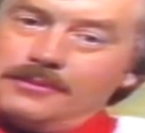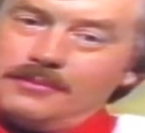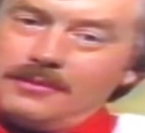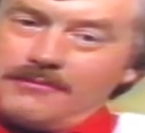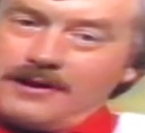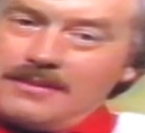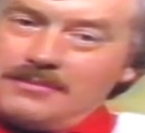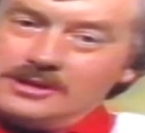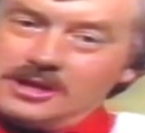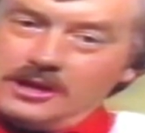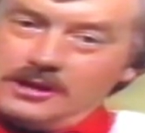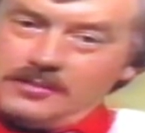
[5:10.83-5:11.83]
My
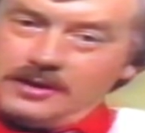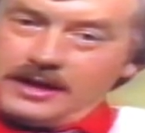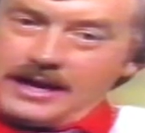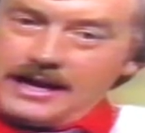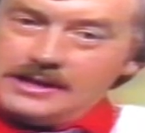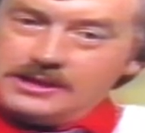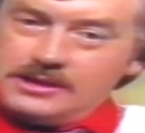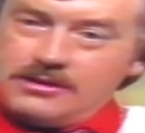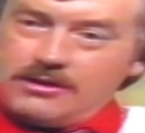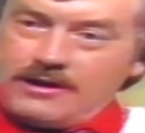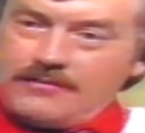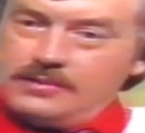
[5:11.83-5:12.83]
family's a little bit against it.
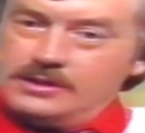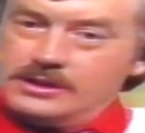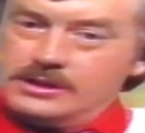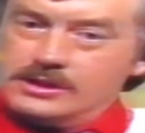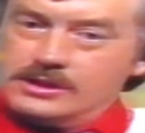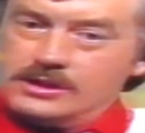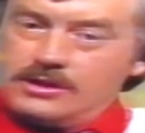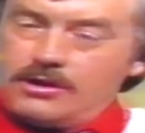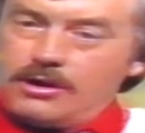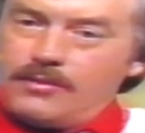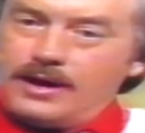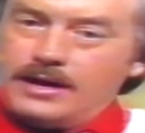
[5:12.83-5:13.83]
I have businesses that
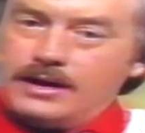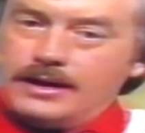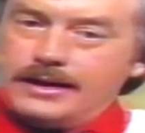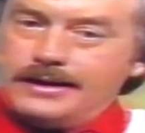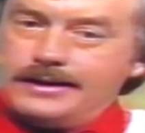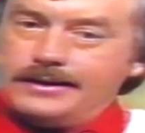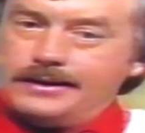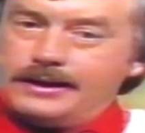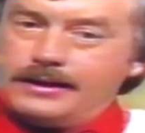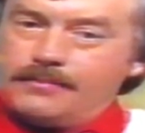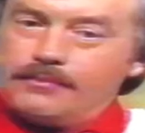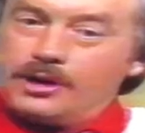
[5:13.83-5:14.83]
I run, and
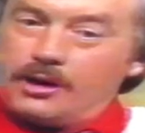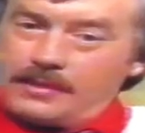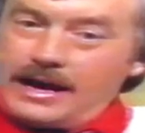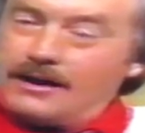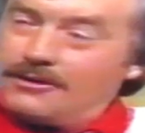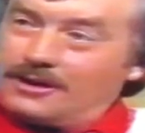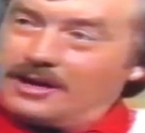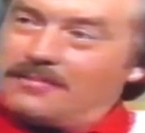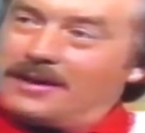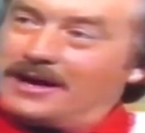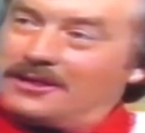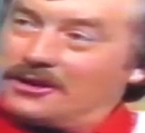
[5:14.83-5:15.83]
but I'm going to
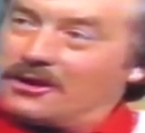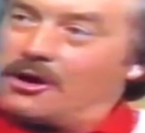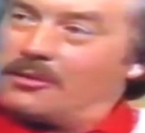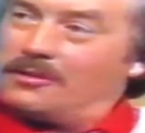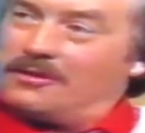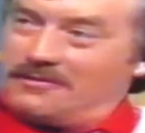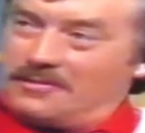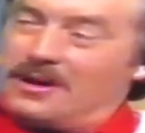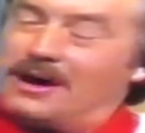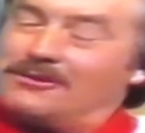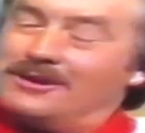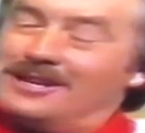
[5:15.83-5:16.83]
get back in the cockpit of a
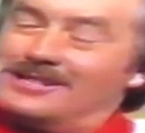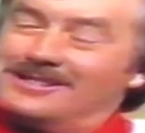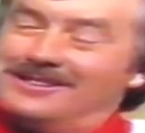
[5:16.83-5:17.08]
boat, yes.